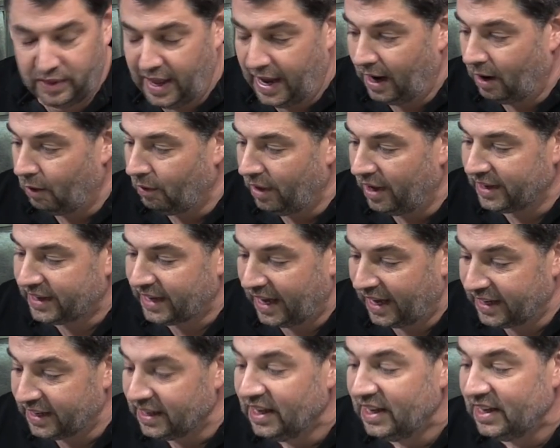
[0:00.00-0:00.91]
now,
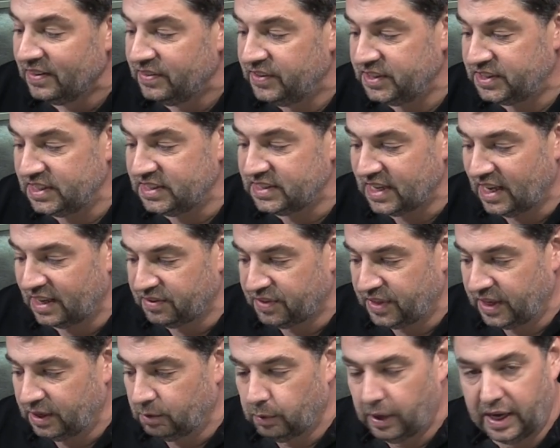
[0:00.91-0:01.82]
okay? This is that
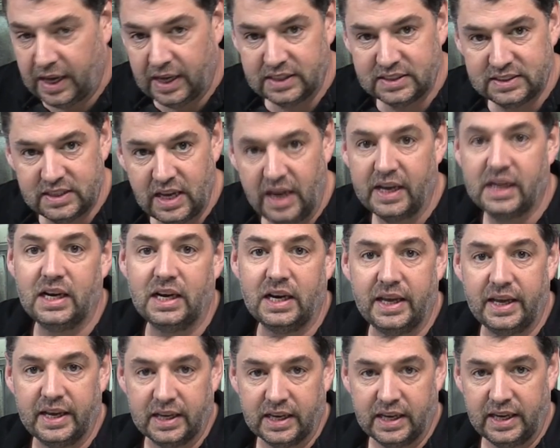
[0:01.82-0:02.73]
thing where
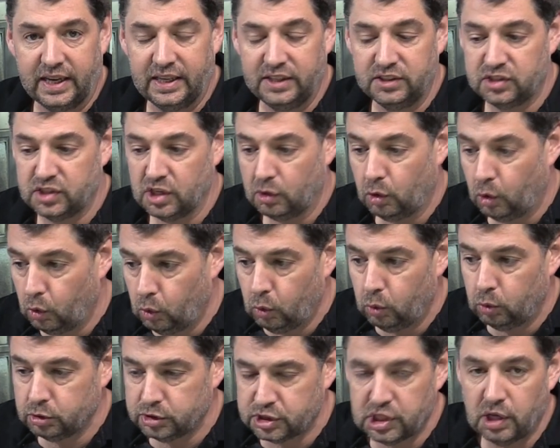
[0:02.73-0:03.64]
decaling is
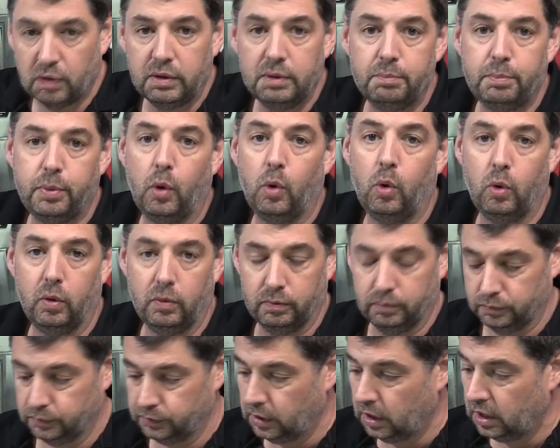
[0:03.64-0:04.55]
also
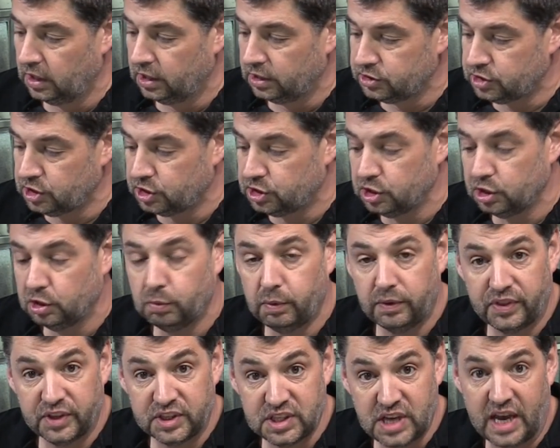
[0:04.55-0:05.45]
important to do
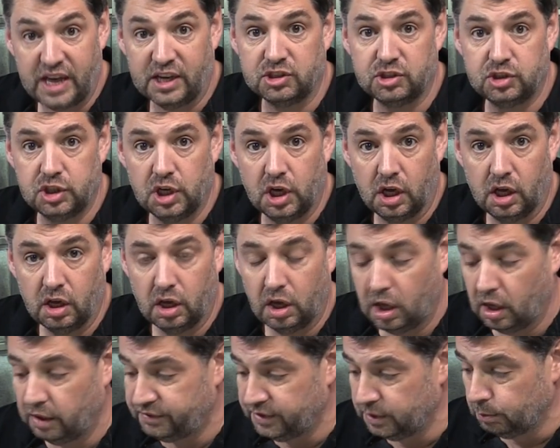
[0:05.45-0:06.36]
with the texture
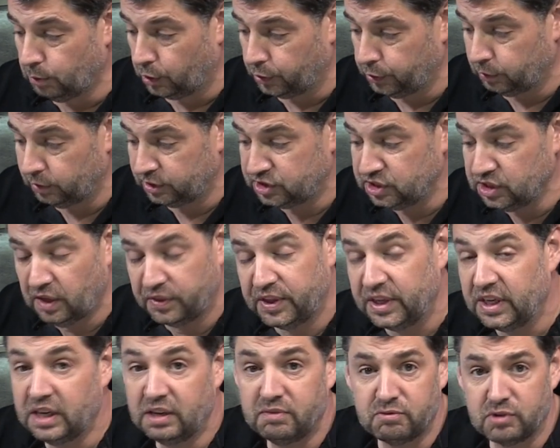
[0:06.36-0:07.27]
of your model. It's
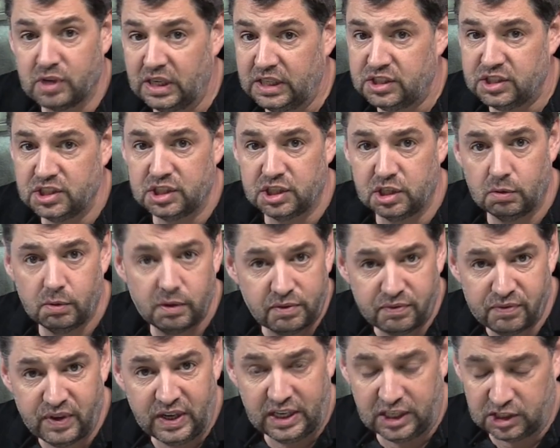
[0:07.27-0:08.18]
nothing even really to do
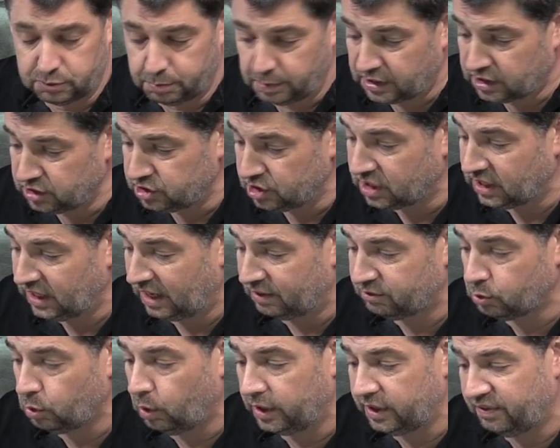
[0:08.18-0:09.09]
with finish because you can
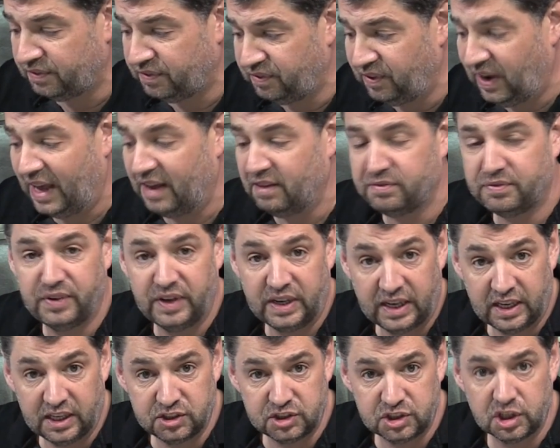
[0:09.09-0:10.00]
have quite a flat
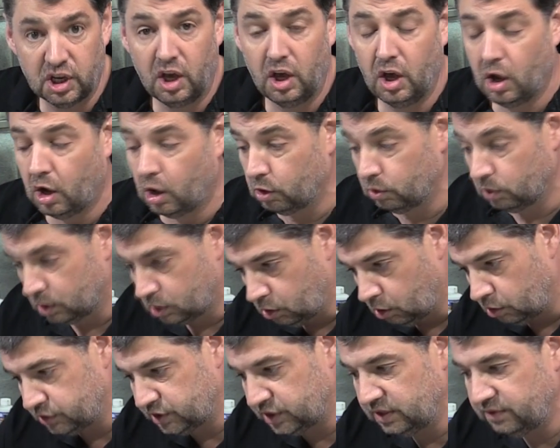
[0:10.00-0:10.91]
finish or a
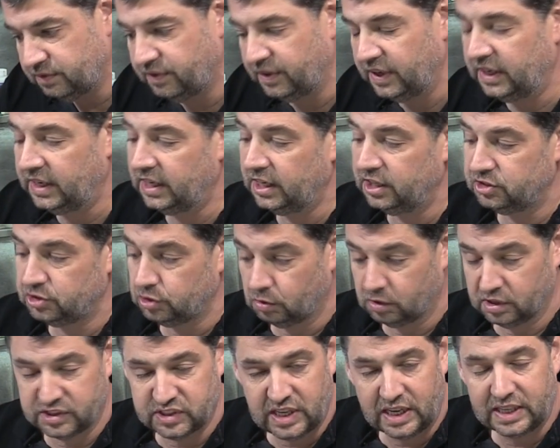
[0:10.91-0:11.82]
glossy finish
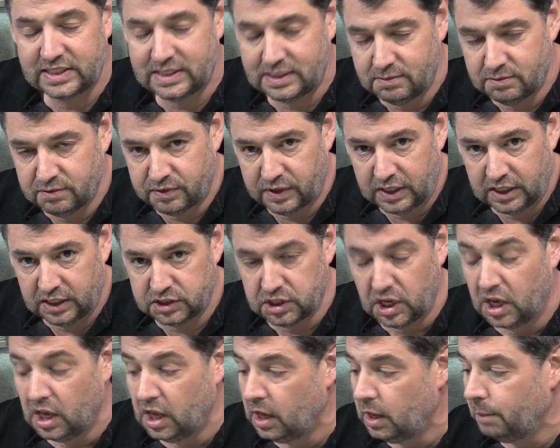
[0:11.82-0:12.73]
or a satin finish,
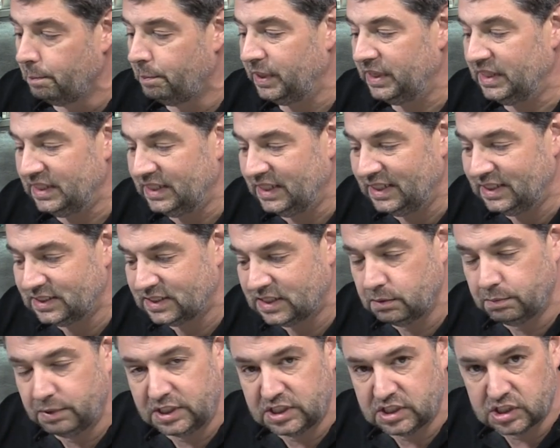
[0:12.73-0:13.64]
but it needs
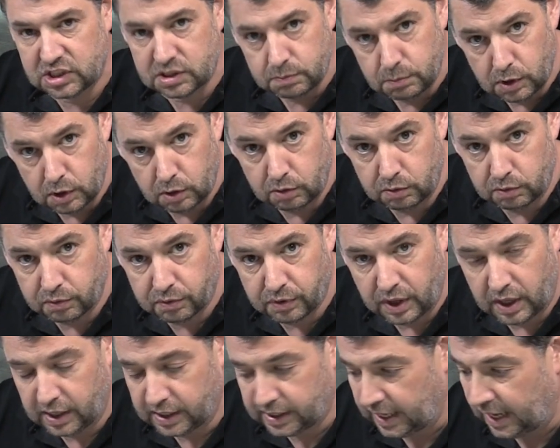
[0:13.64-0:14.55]
to be smooth
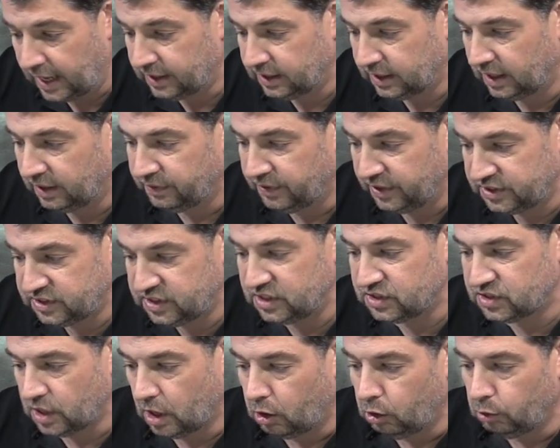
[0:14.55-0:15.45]
again. And this
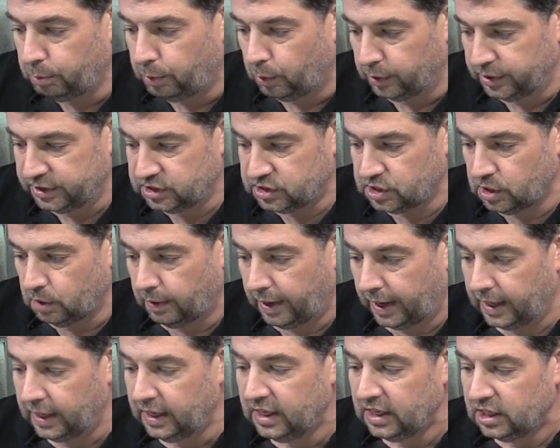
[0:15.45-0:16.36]
is the whole point to
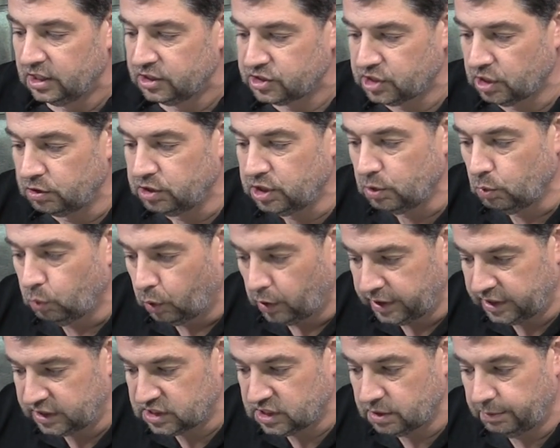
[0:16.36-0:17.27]
it. So you
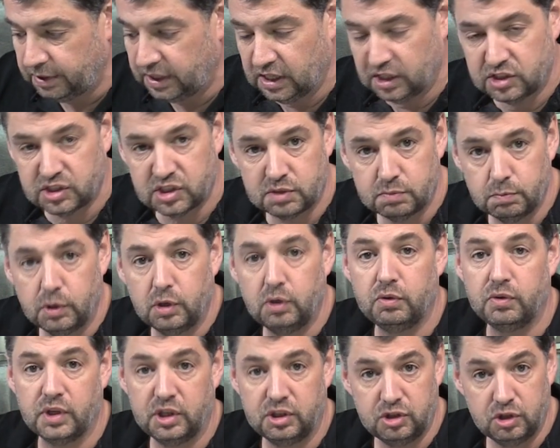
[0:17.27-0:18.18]
want it to be as
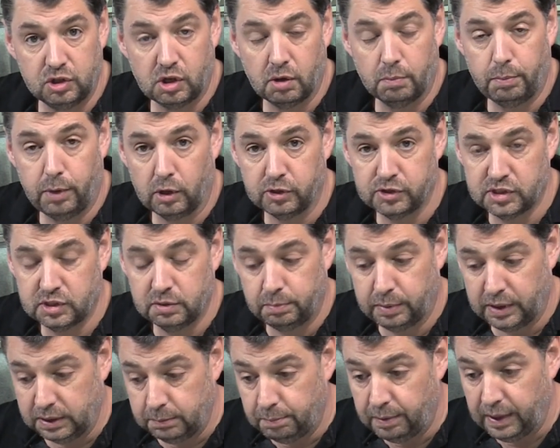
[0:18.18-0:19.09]
smooth as you can
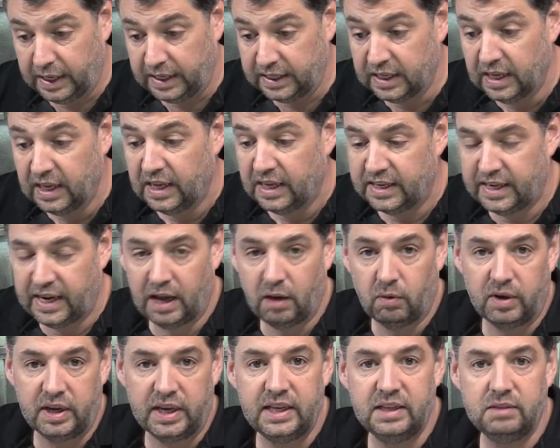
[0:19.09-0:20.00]
possibly be.
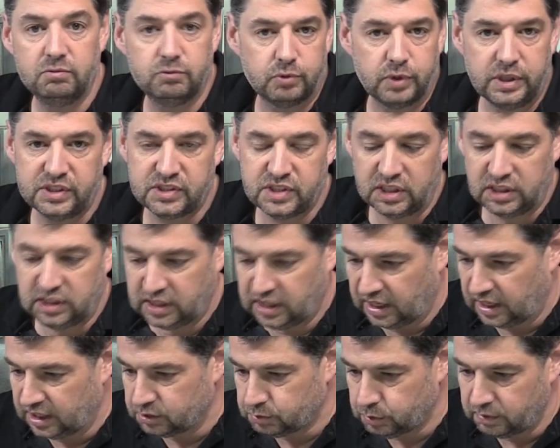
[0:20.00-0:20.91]
Now, in recent
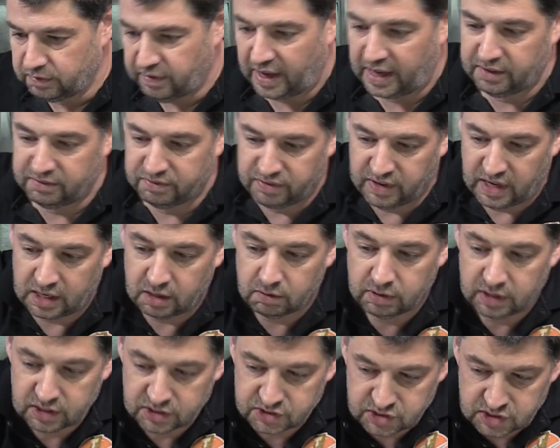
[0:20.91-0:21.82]
years, we've had
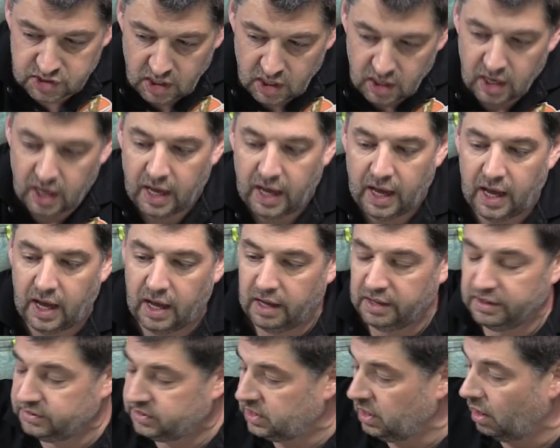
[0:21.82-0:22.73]
various
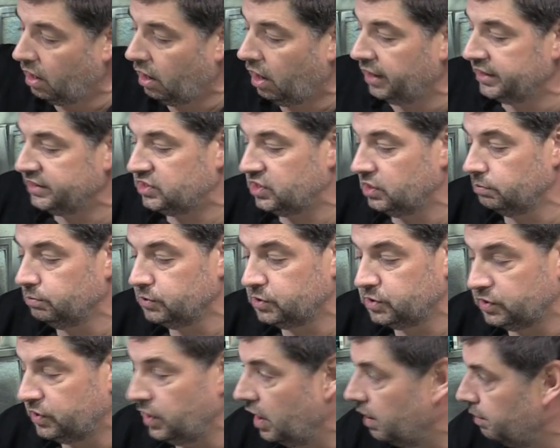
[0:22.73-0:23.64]
uh,
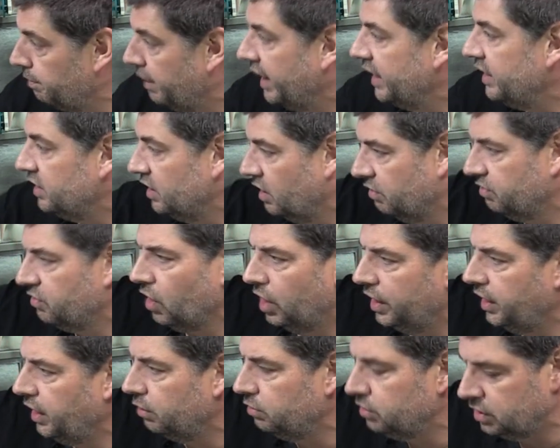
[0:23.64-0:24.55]
items that are made and I've
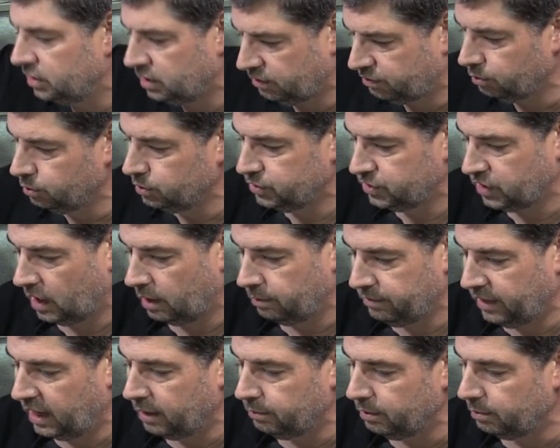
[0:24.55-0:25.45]
got a load of different ones
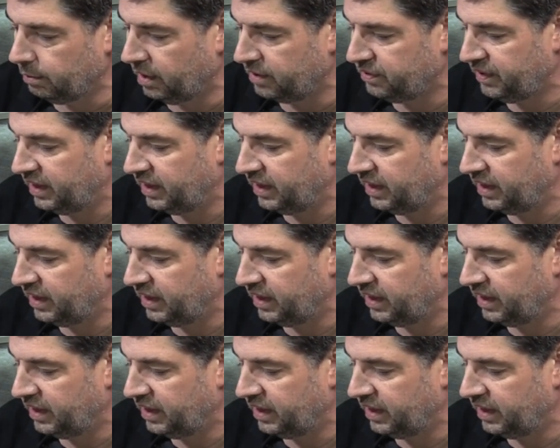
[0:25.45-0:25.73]
up there but my